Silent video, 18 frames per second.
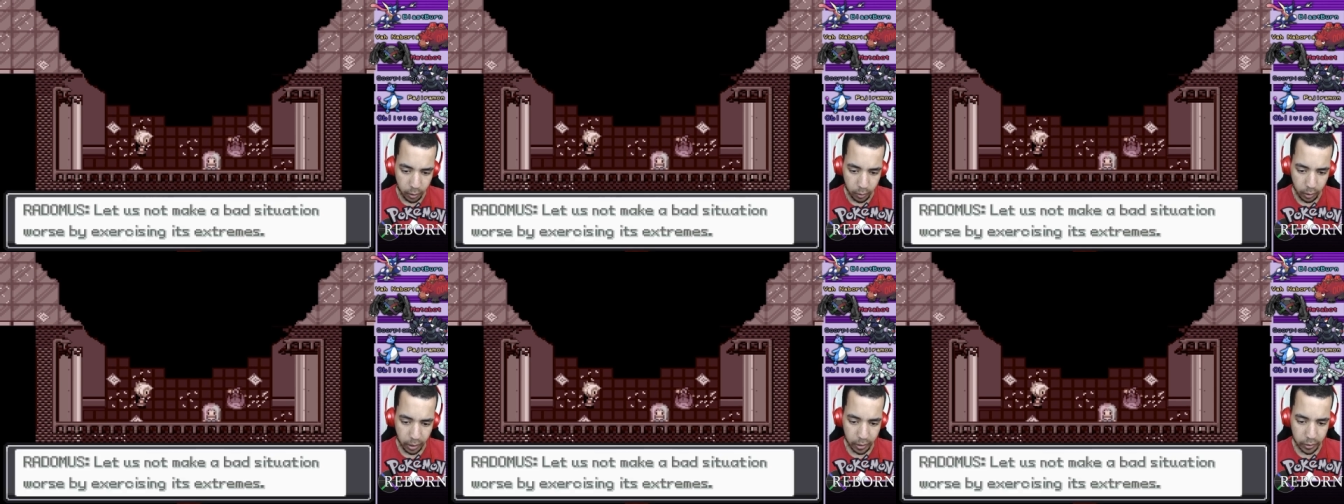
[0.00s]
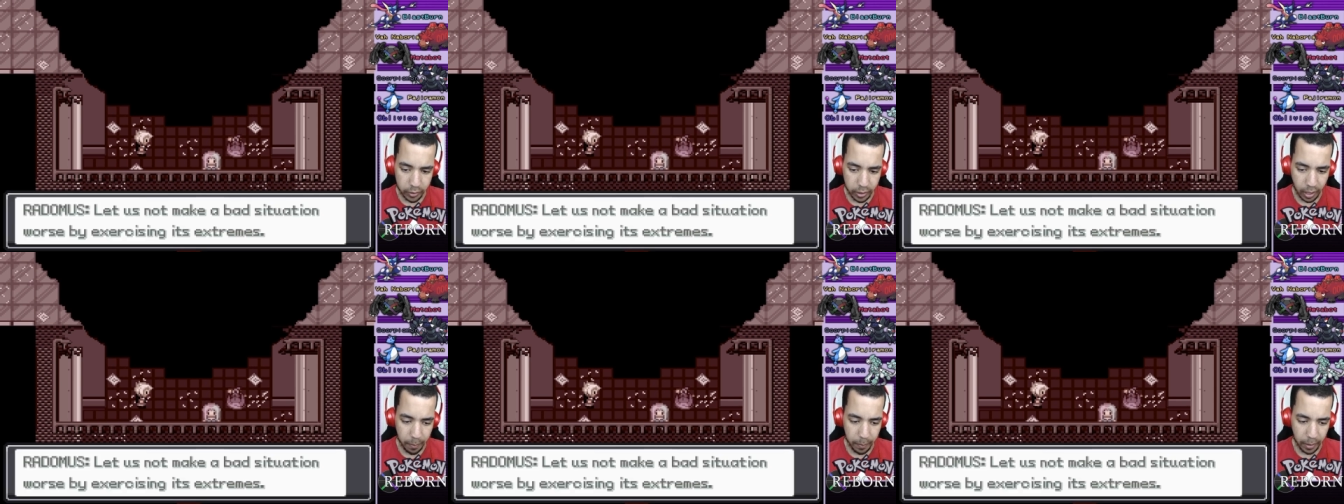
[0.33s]
Let
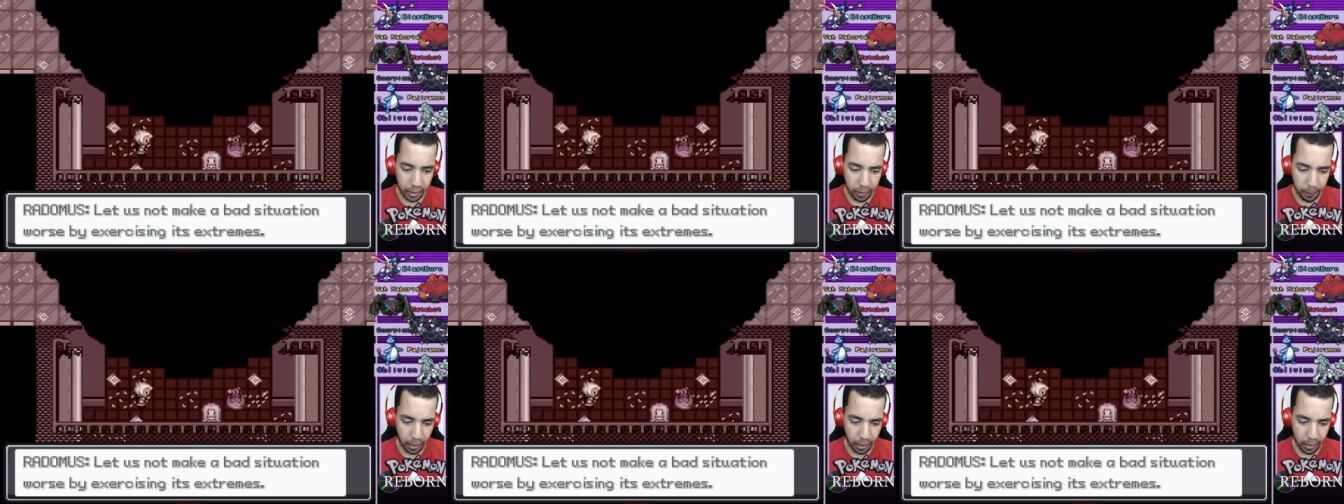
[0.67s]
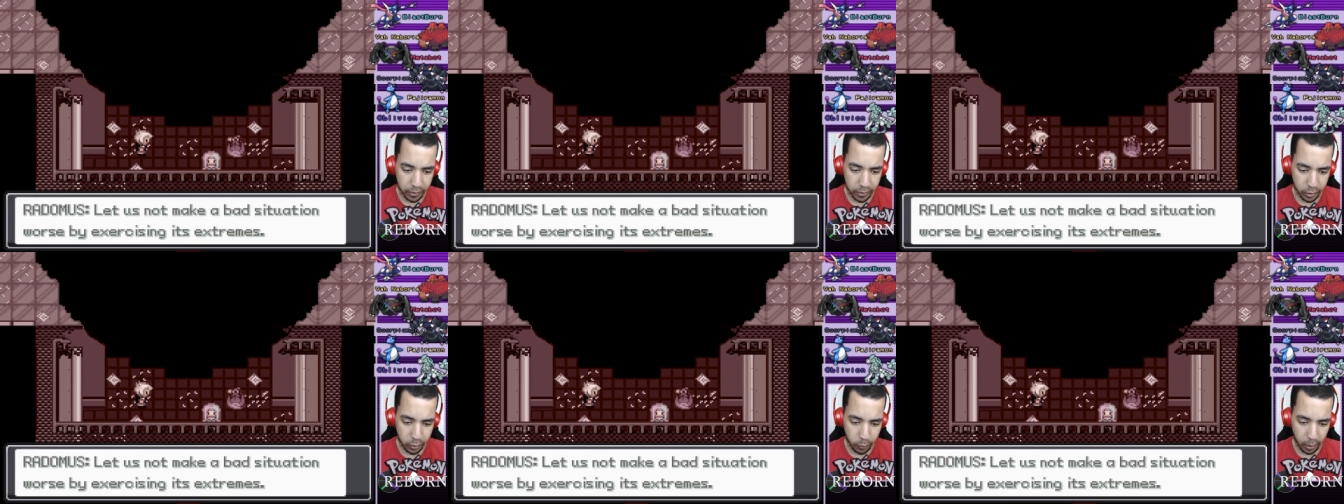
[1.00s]
us not make a
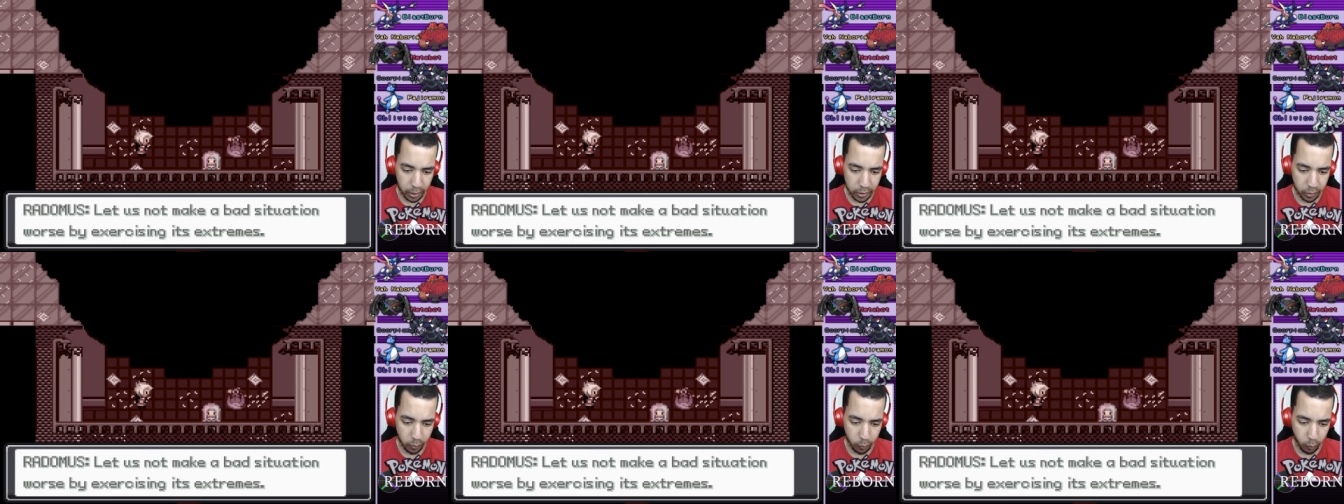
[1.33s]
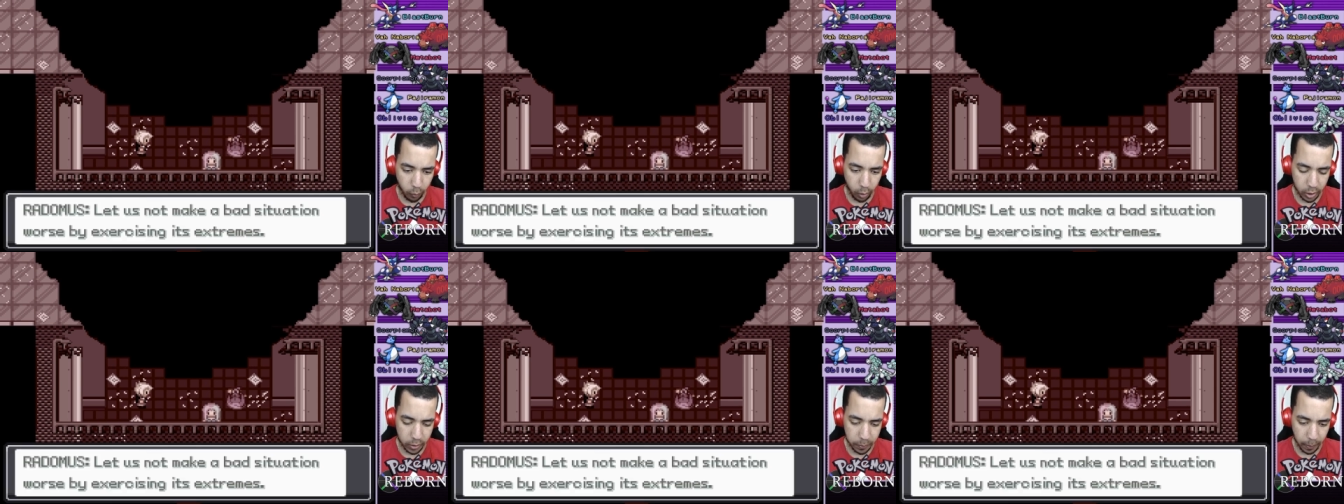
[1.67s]
bad situation
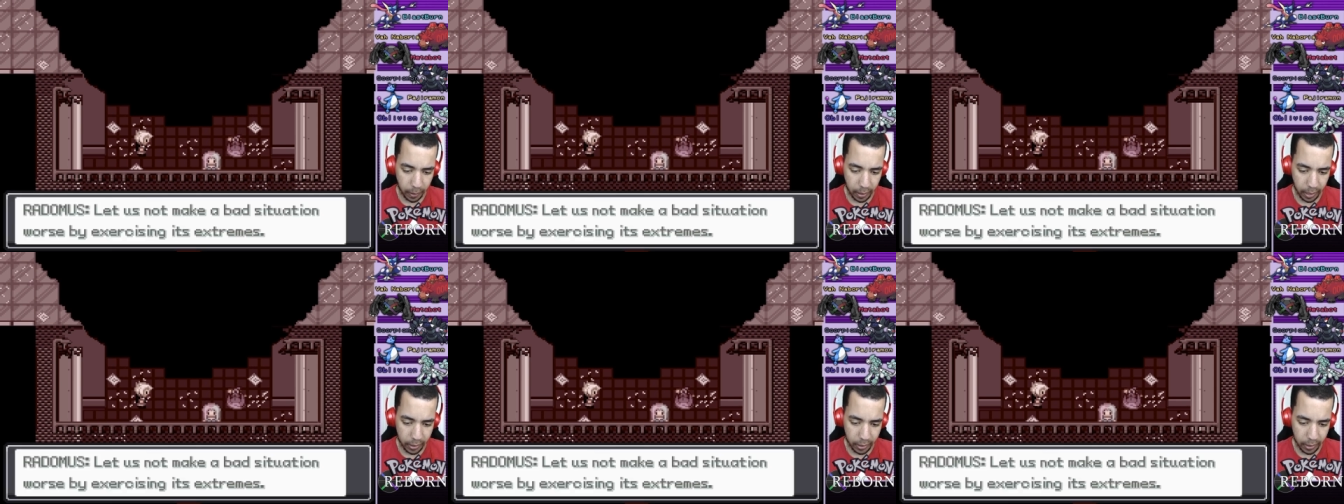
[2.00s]
worse by